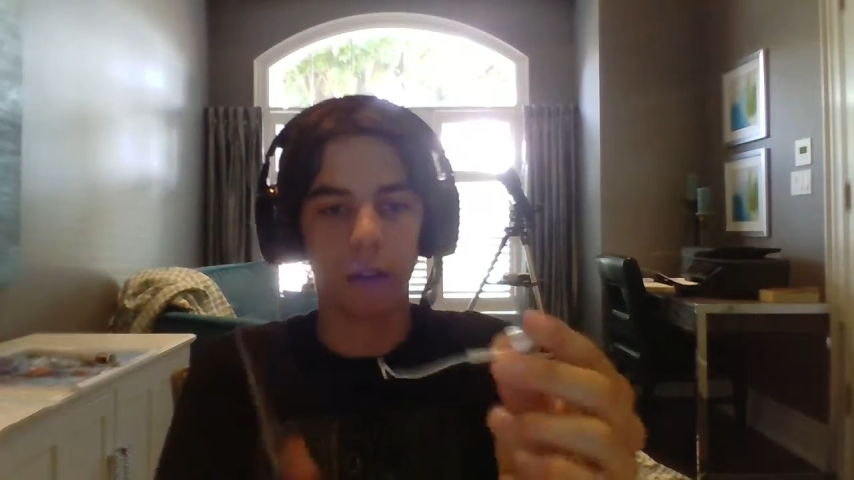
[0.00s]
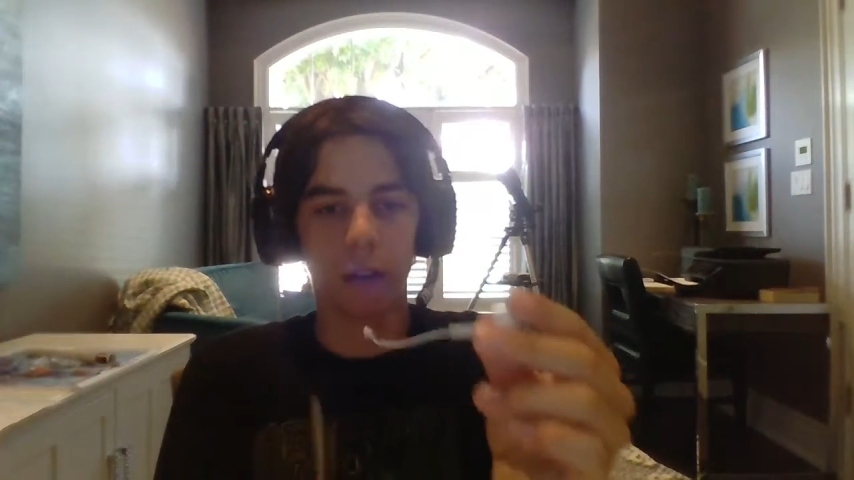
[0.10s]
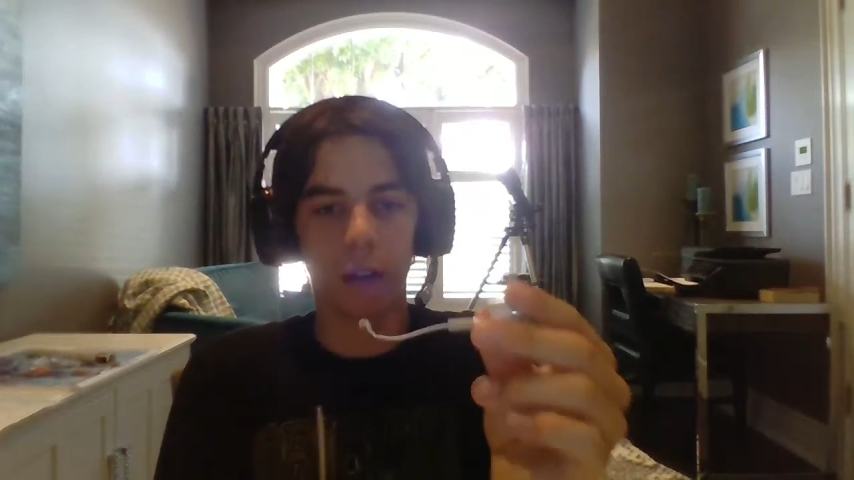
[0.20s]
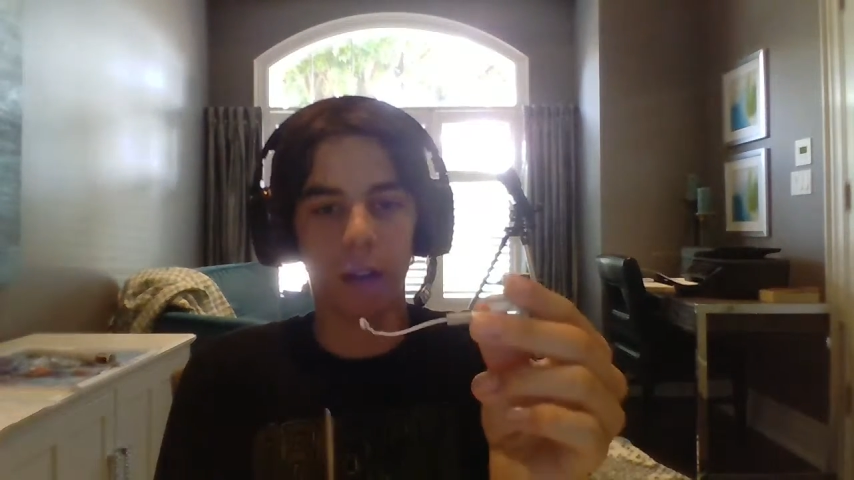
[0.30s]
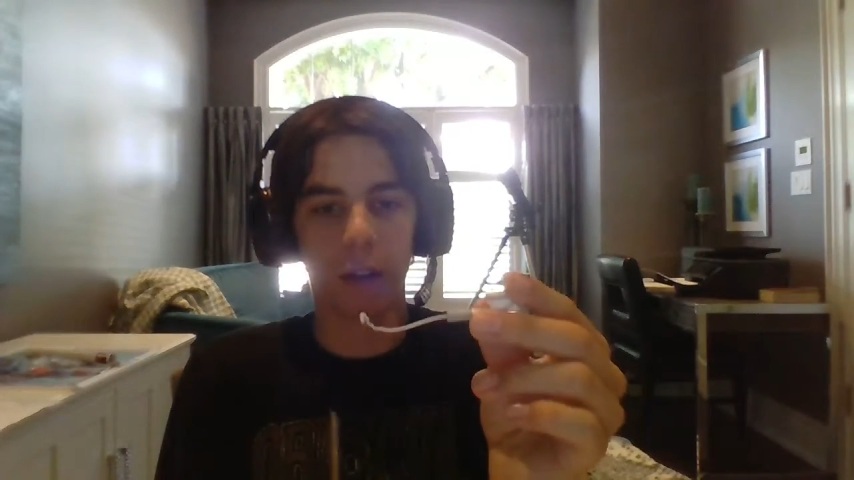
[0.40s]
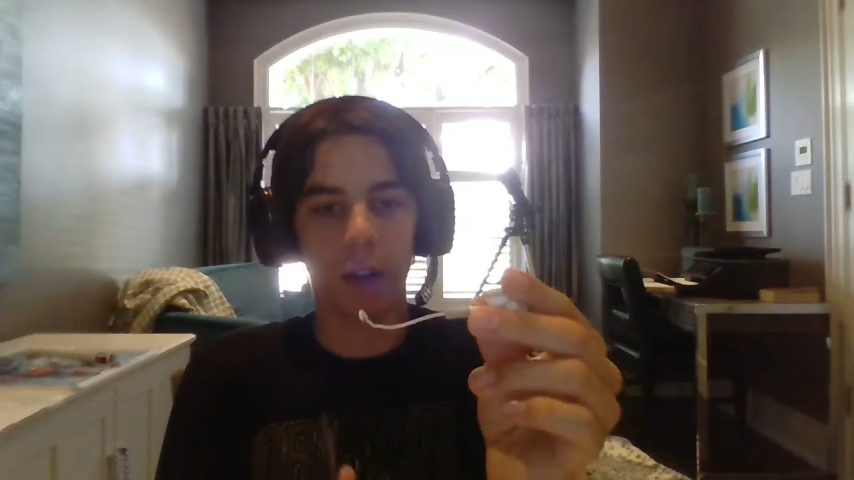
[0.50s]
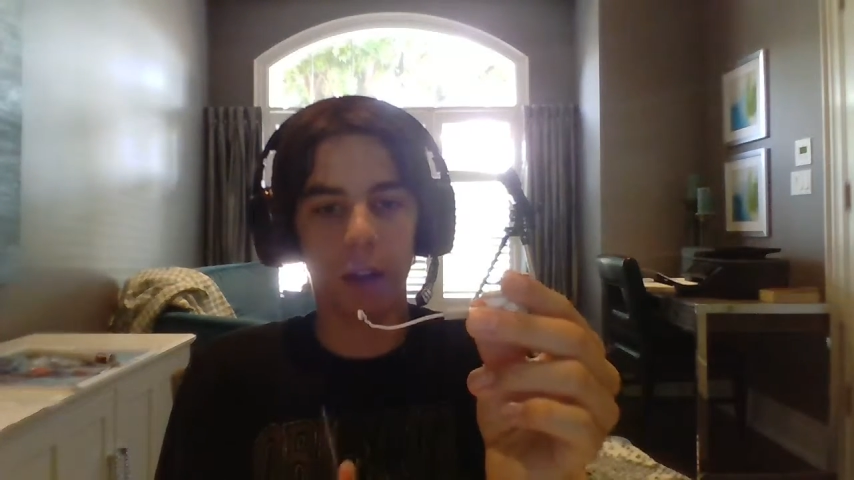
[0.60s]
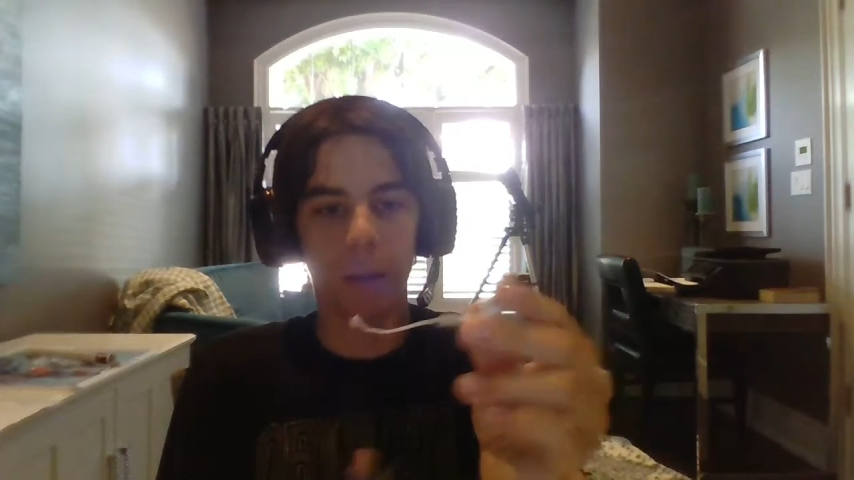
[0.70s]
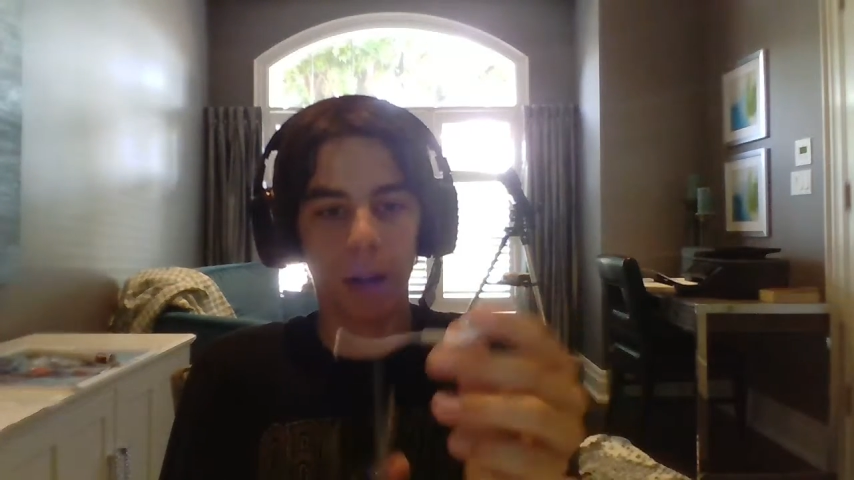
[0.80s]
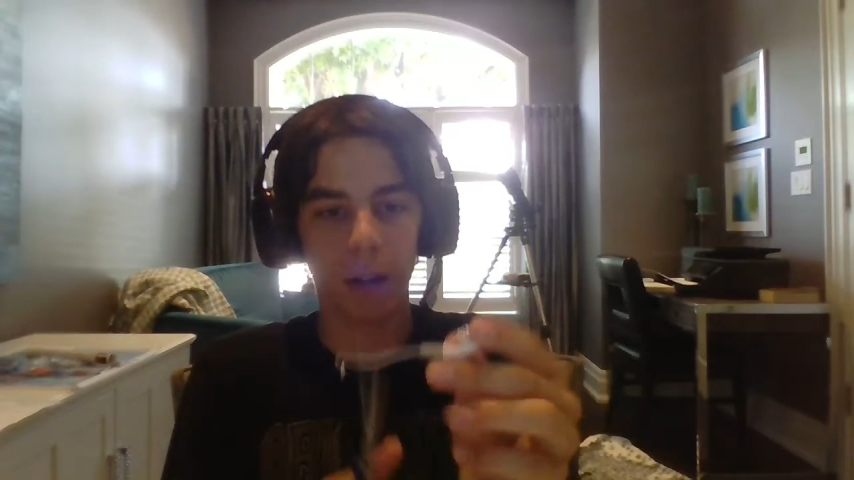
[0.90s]
and
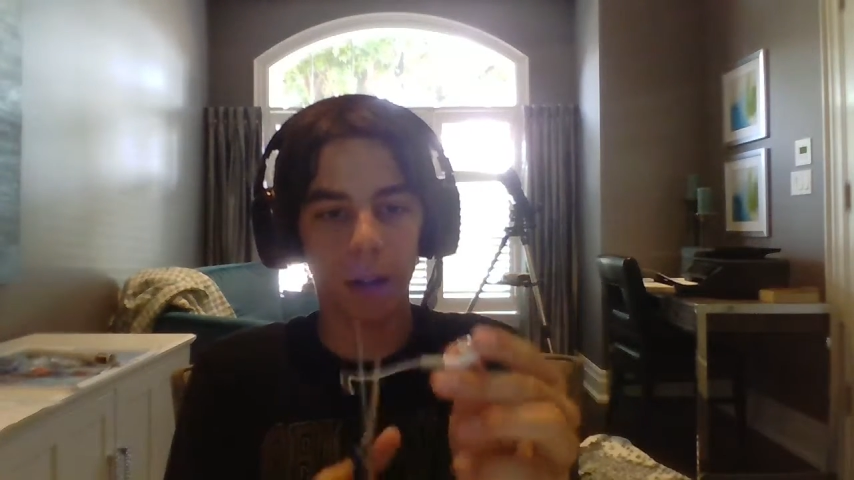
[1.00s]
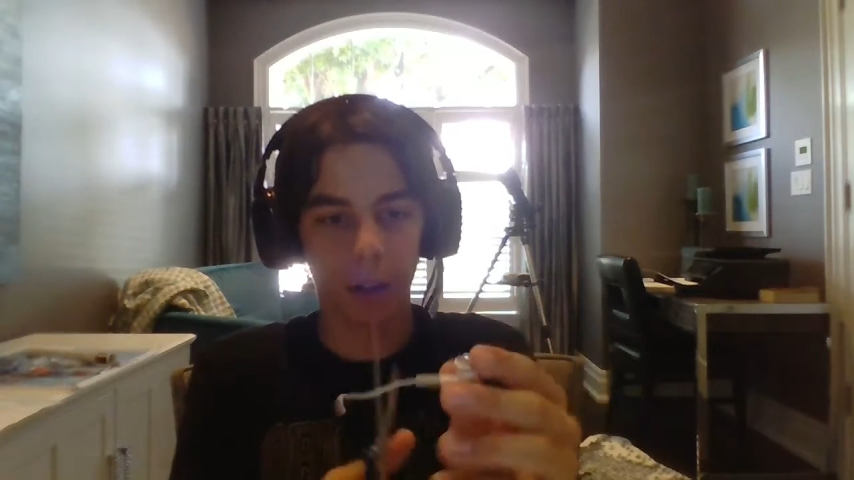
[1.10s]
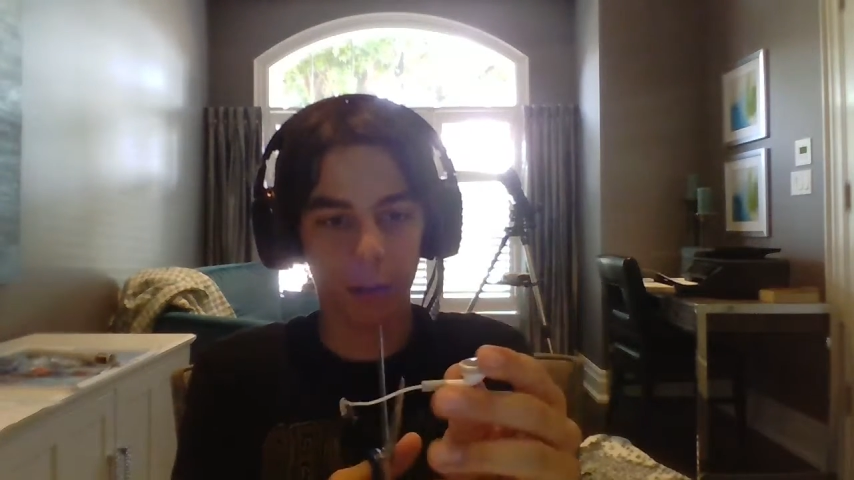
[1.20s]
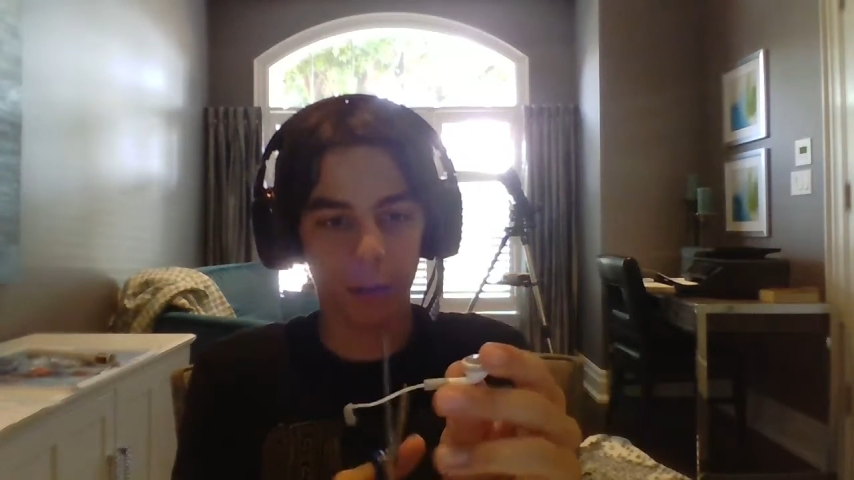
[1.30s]
your earbud, and